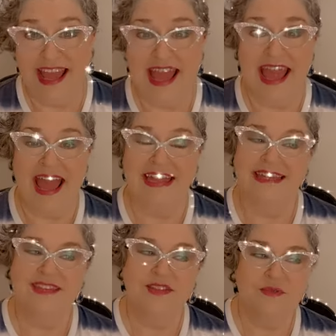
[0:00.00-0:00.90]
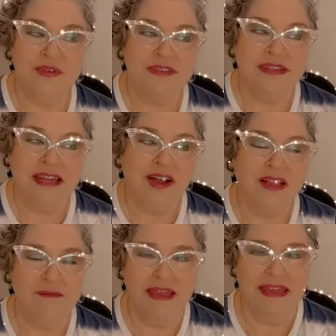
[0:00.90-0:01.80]
And the reason I call
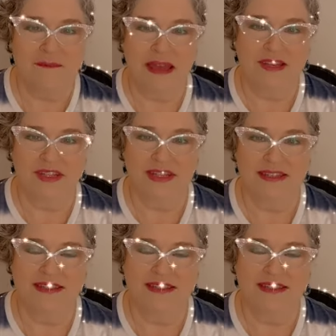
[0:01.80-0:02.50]
it making magic is